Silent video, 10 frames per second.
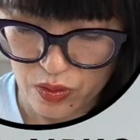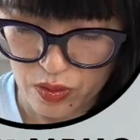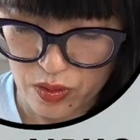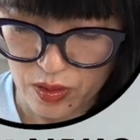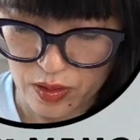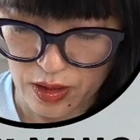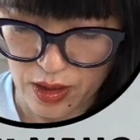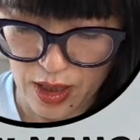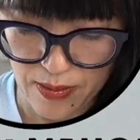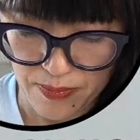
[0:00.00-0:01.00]
kind of like
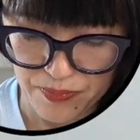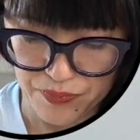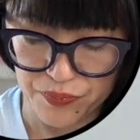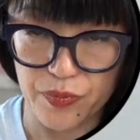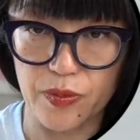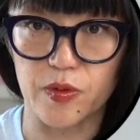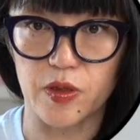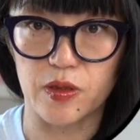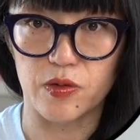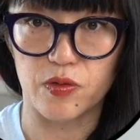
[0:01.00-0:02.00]
that. I'm
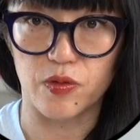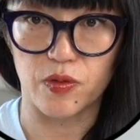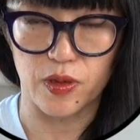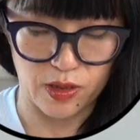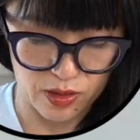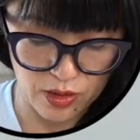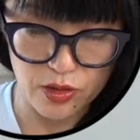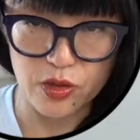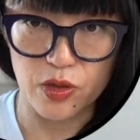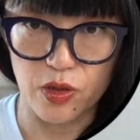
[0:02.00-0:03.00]
gonna go like this,